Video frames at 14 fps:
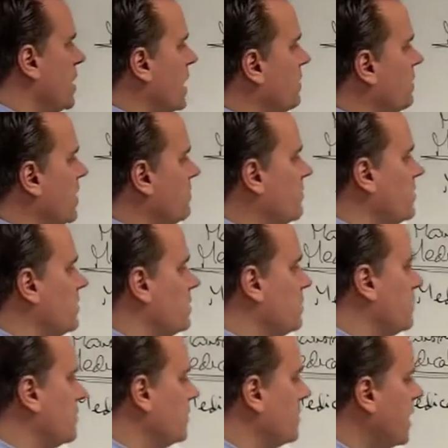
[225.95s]
And maybe
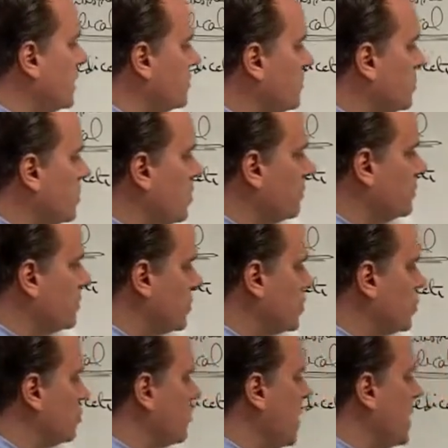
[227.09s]
as a result of the
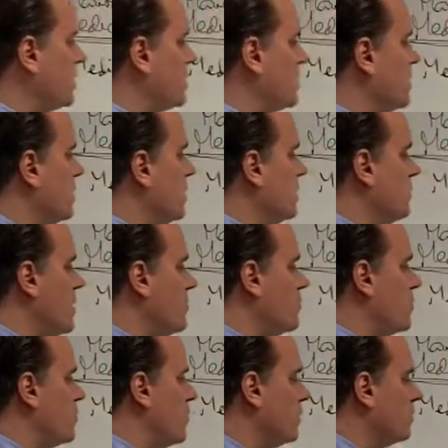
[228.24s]
stress, maybe
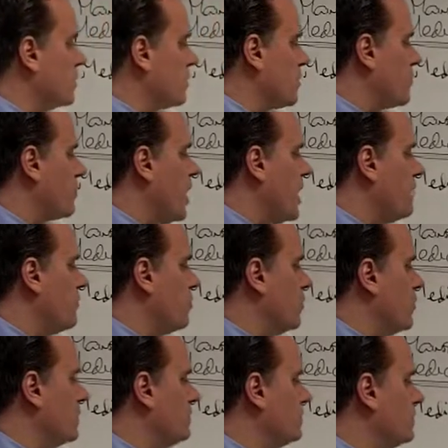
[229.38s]
we want to look at the
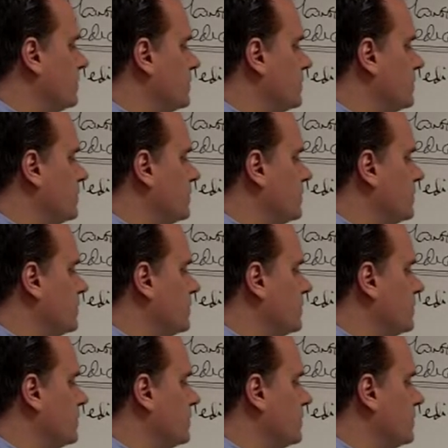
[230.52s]
thyroid